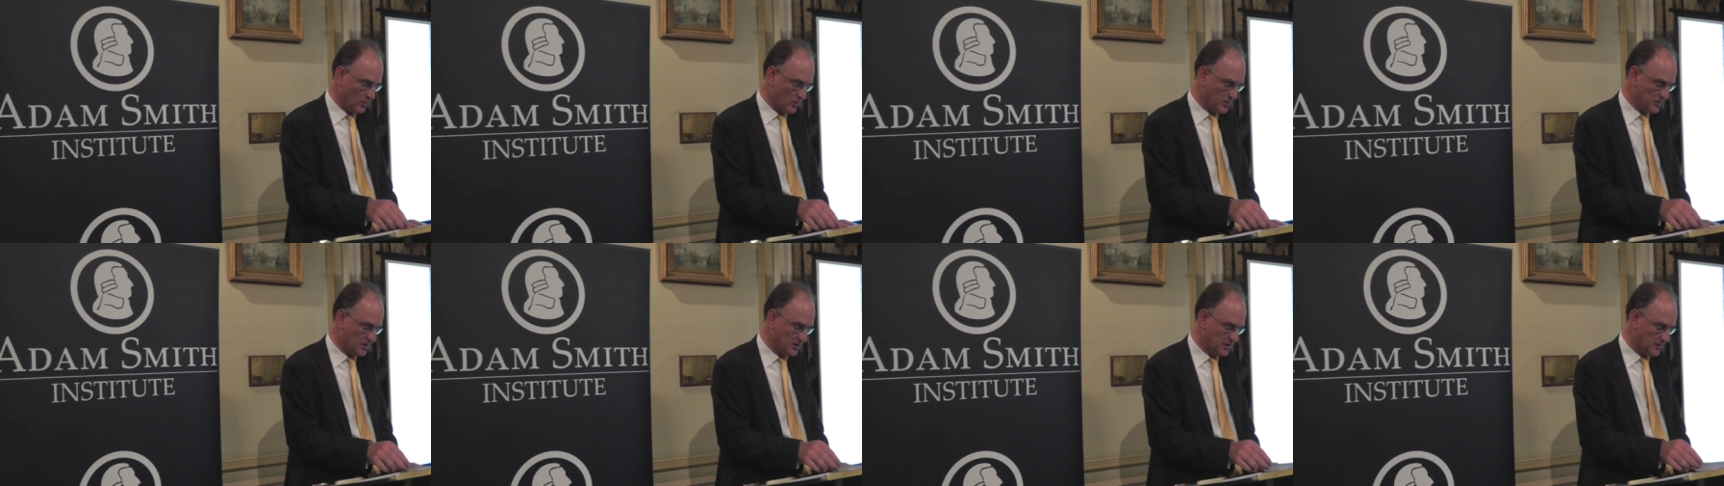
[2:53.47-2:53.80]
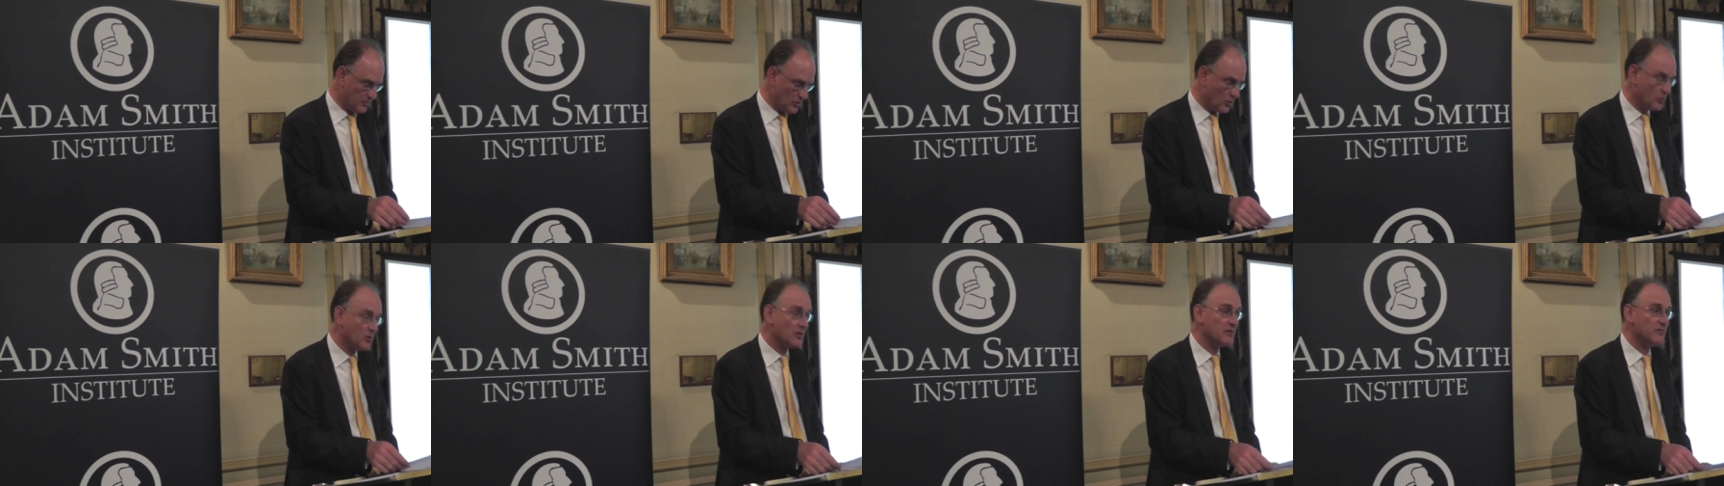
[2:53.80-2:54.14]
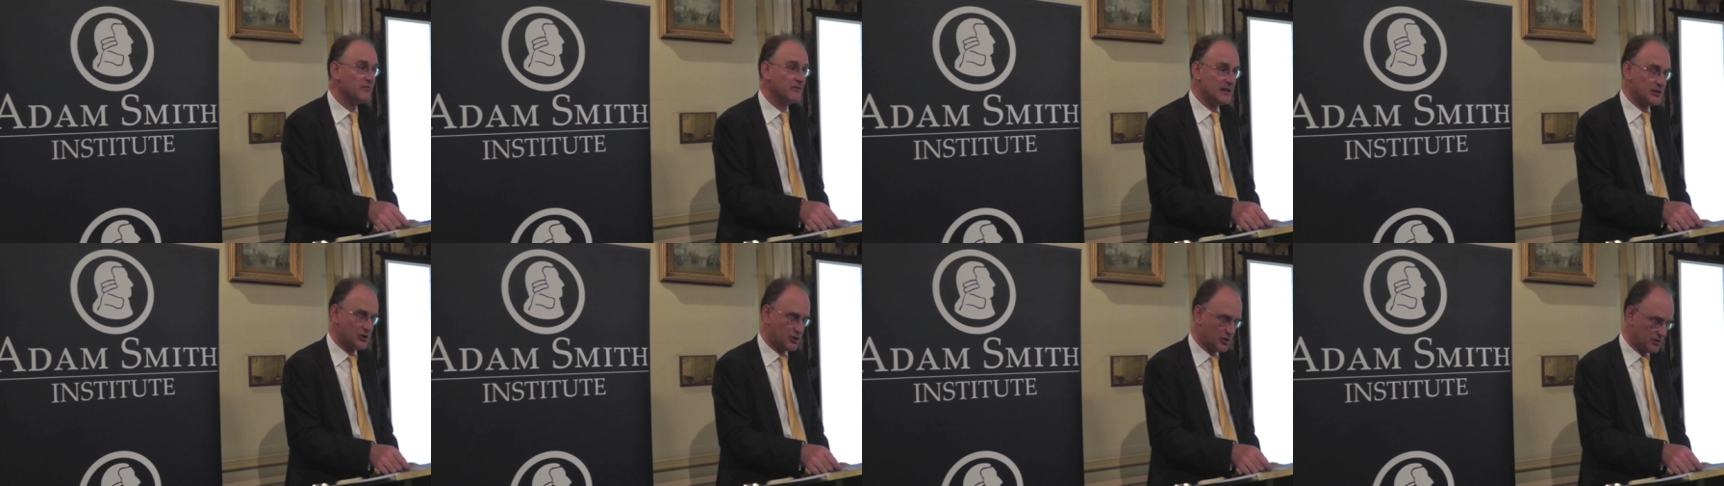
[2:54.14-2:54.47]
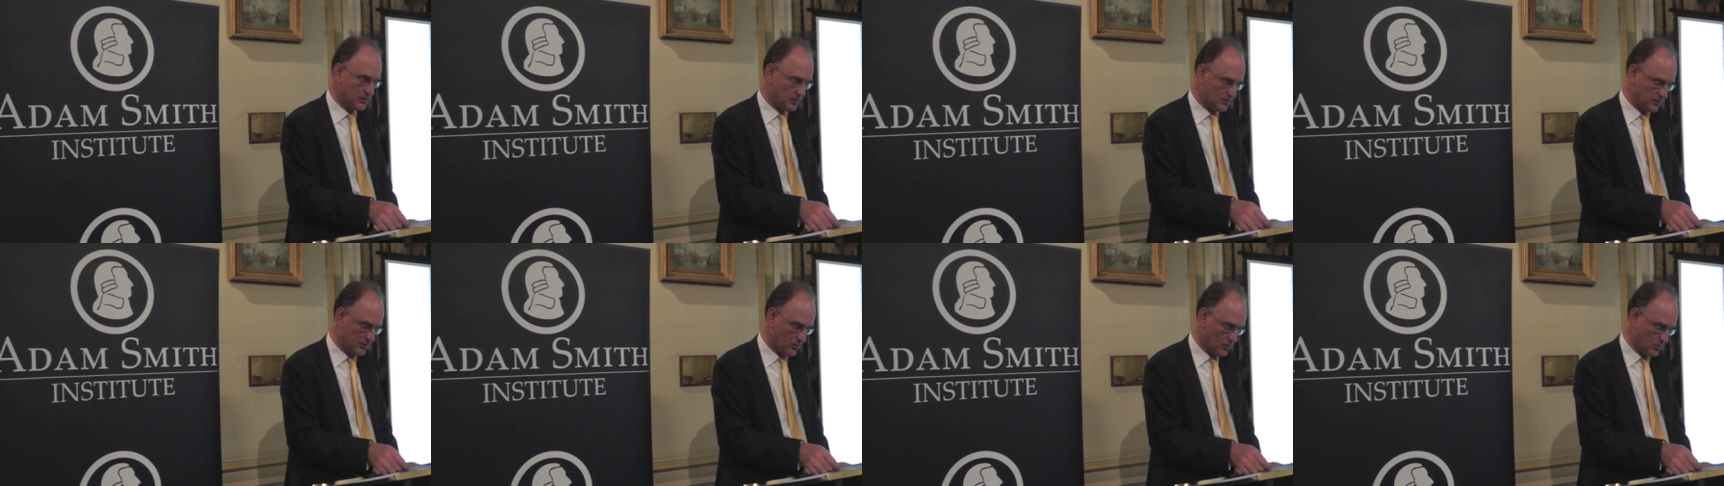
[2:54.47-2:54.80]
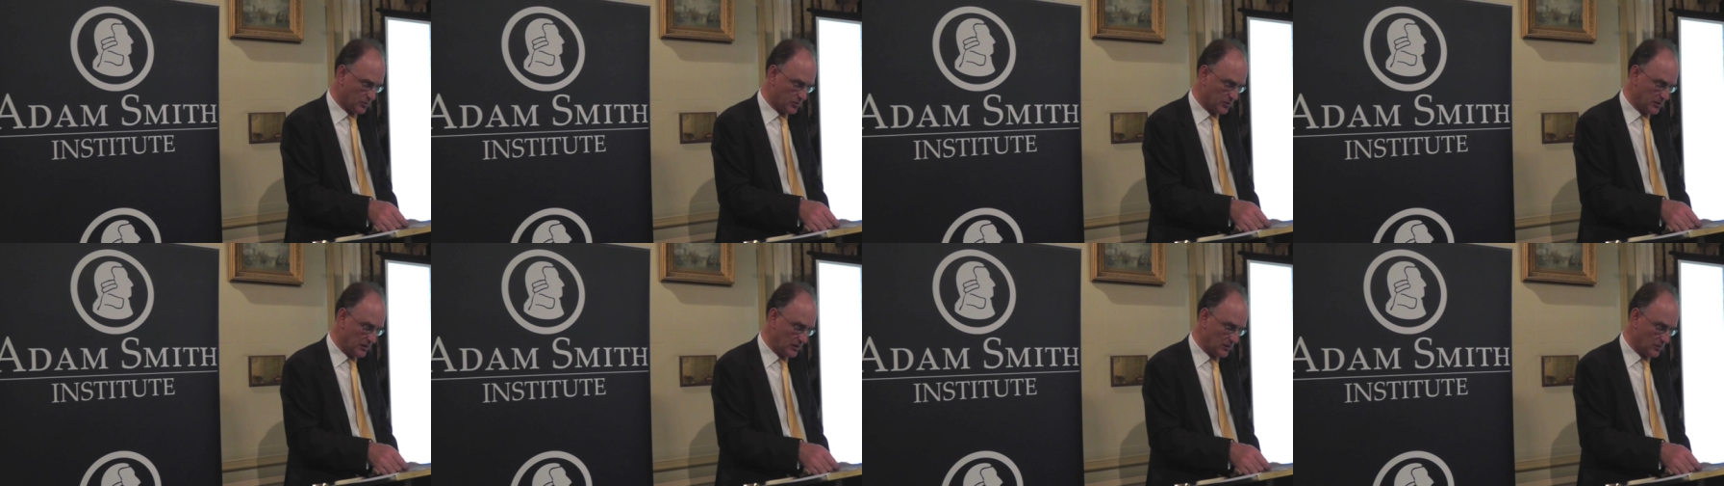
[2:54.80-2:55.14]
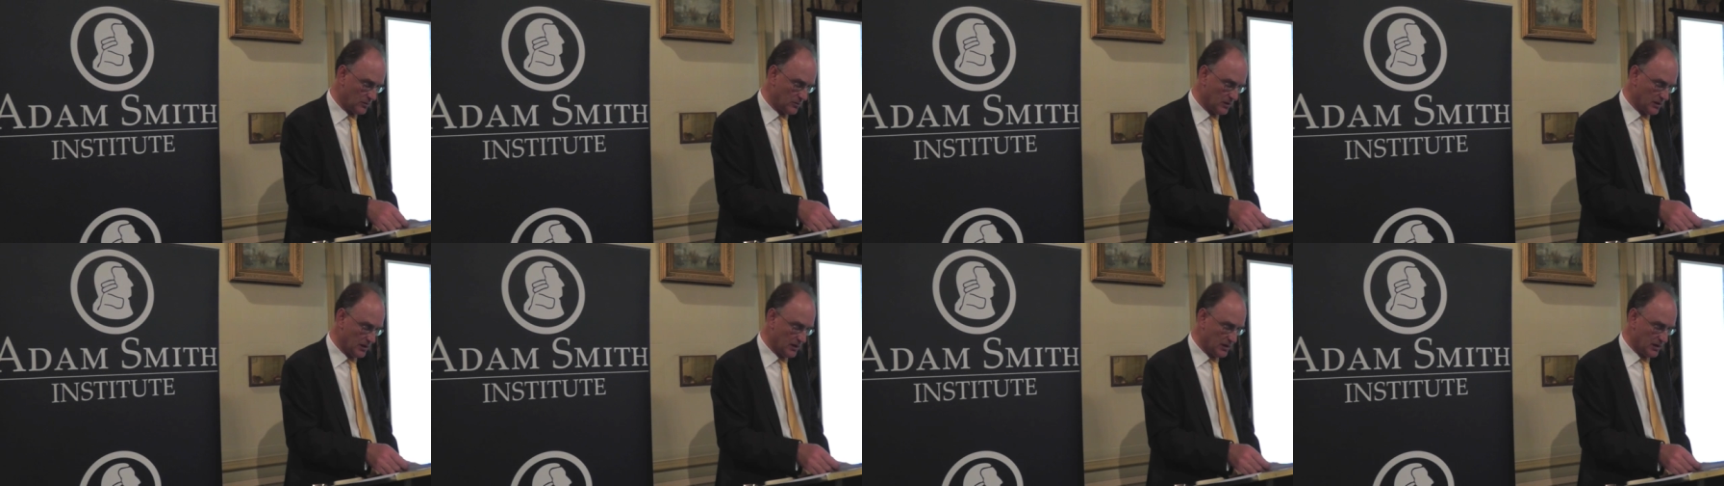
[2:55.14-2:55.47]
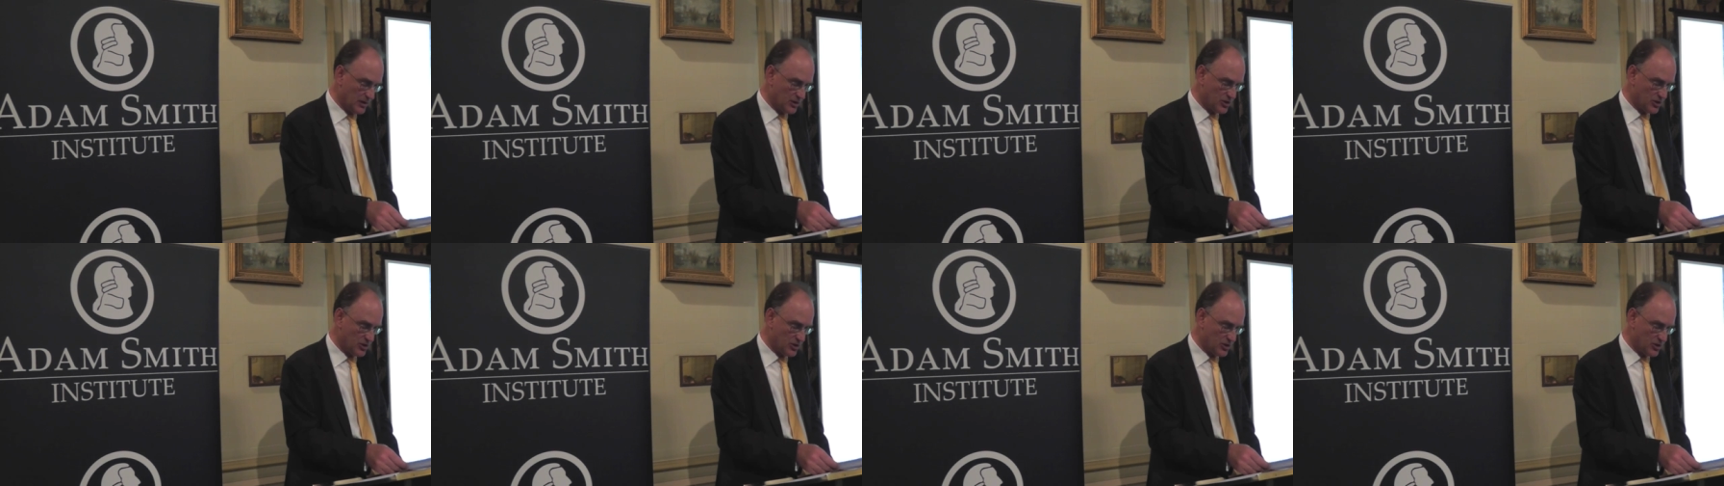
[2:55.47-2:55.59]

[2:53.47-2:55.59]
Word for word: wanted a more conventional daughter in law,